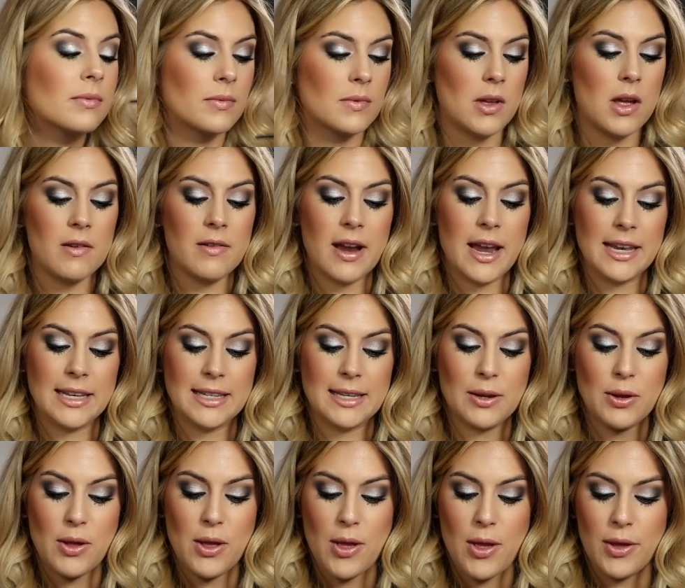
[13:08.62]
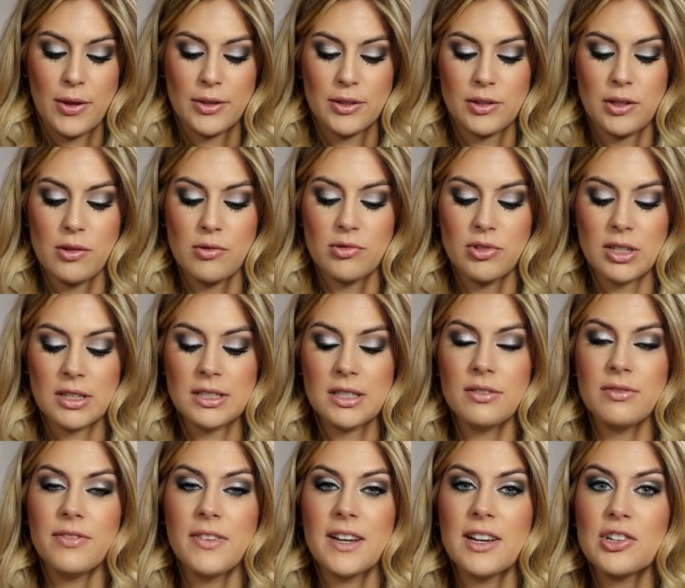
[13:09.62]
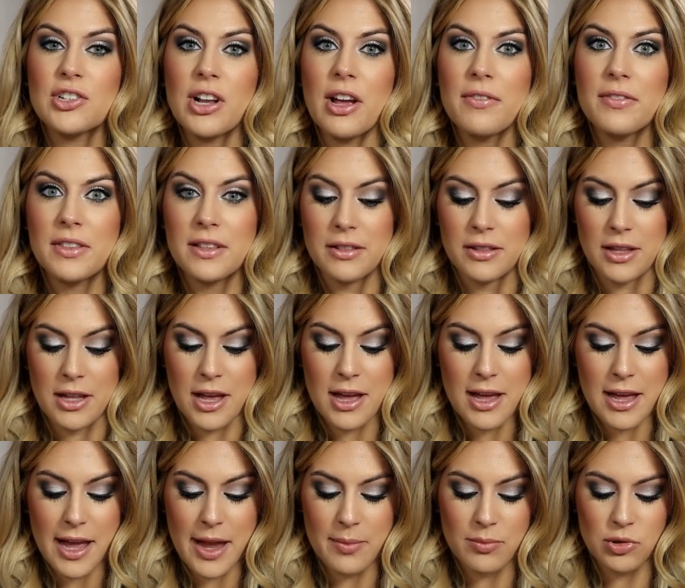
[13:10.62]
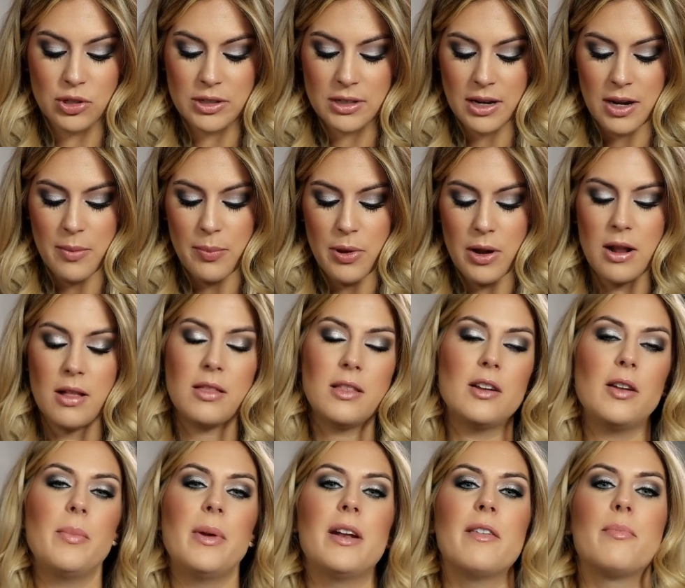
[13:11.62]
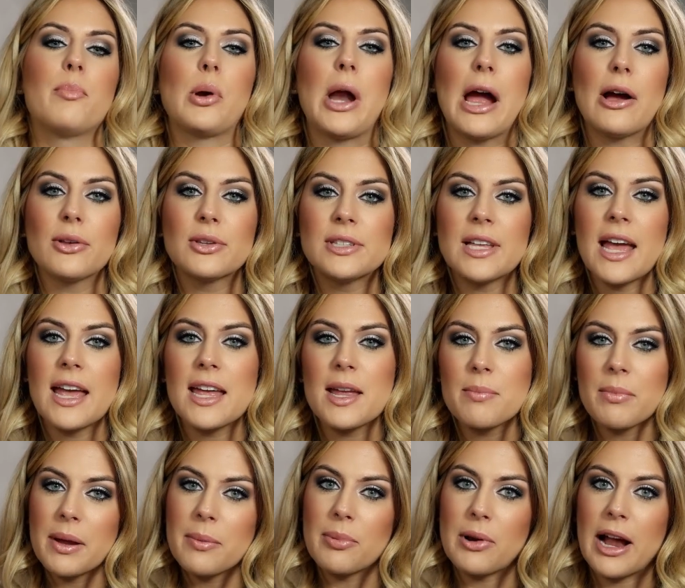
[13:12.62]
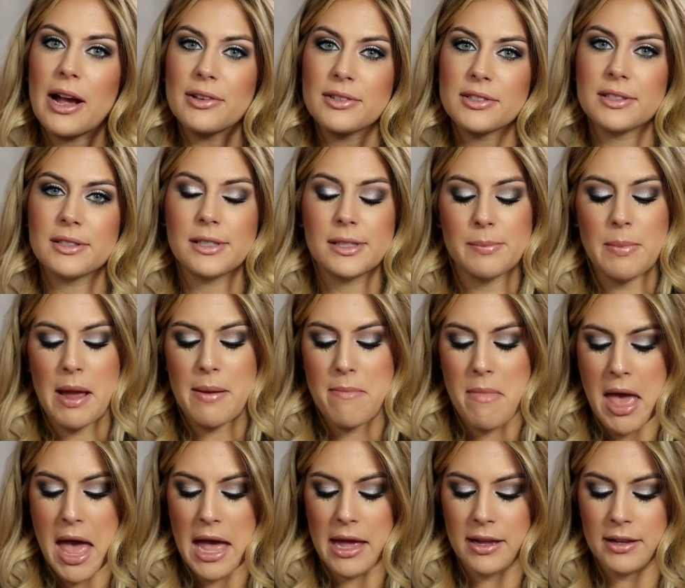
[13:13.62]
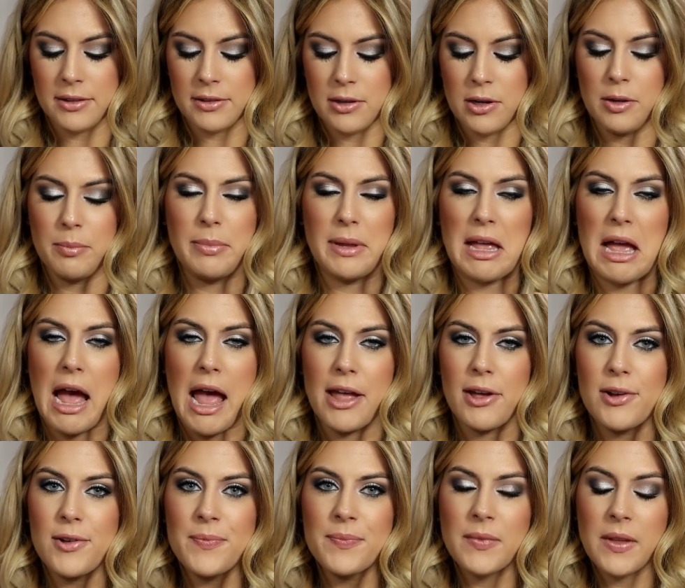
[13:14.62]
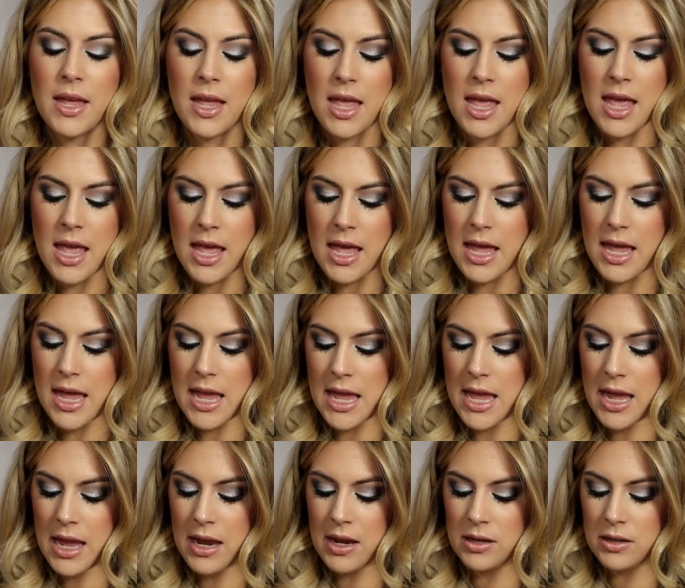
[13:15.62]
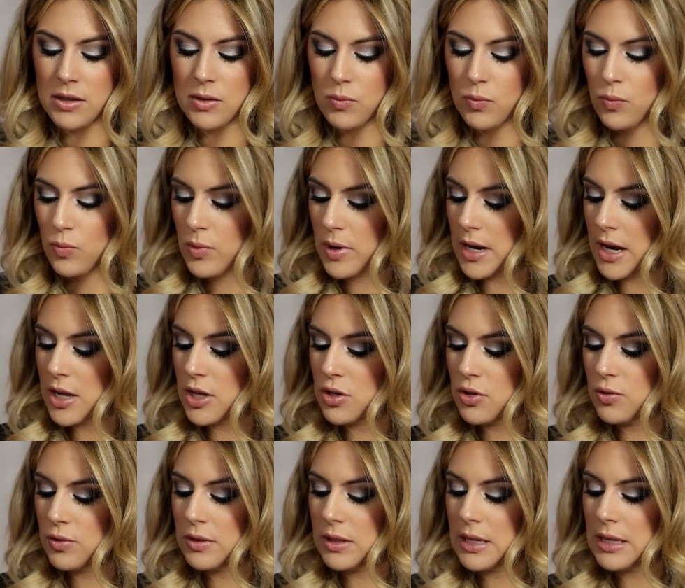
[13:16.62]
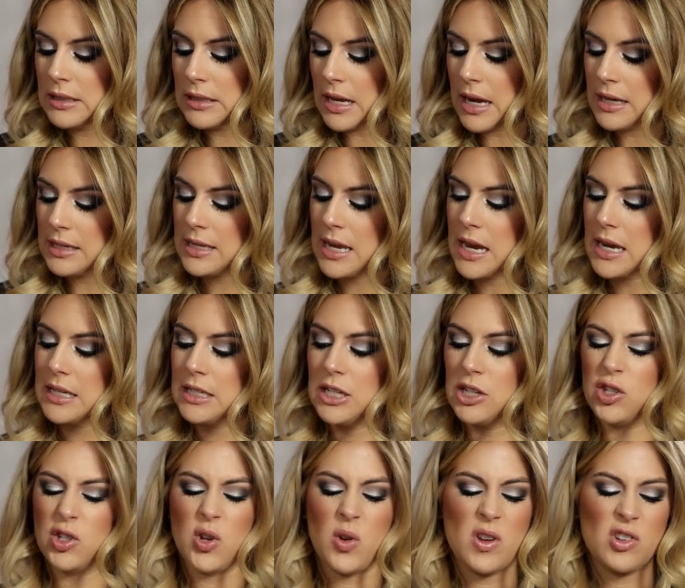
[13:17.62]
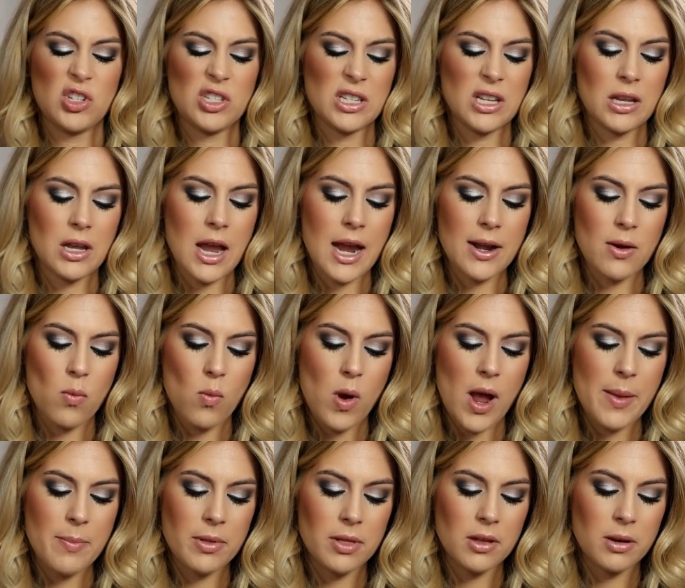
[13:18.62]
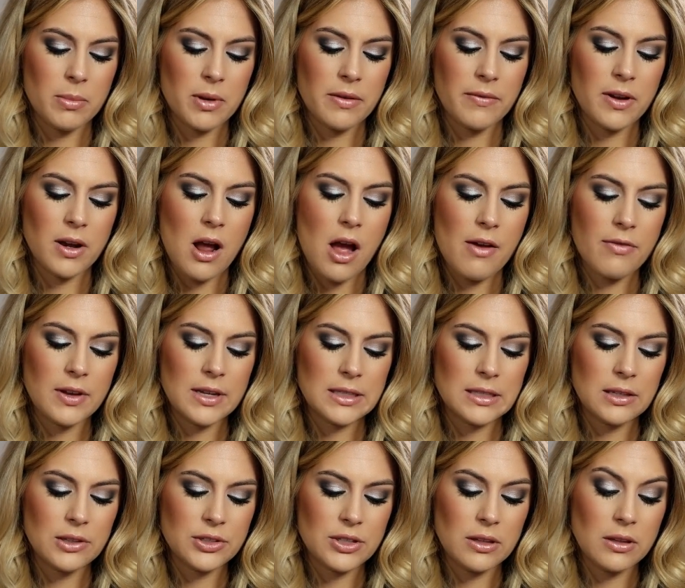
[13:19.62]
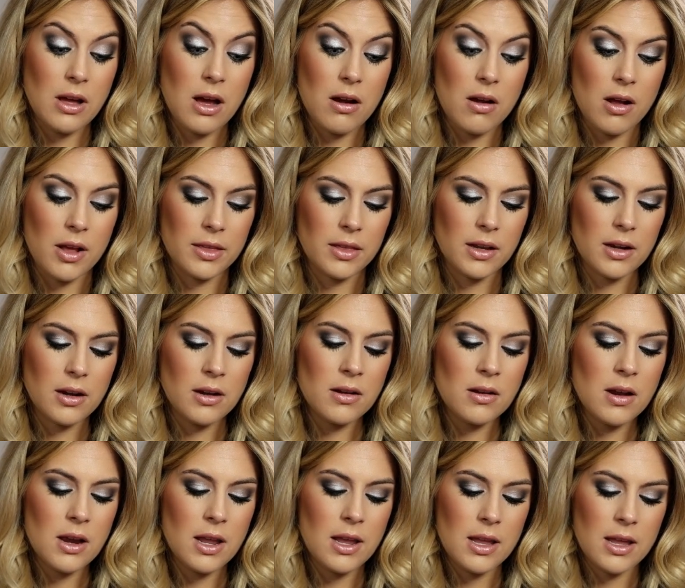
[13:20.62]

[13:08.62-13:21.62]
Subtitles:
All right, so just to finish off the look, I'm just gonna put a little bit of brow set in my brows. This is by MAC, it's called Beguile. And when I use this, I take a tissue and just kind of wipe a little bit of it off because there's a lot on there.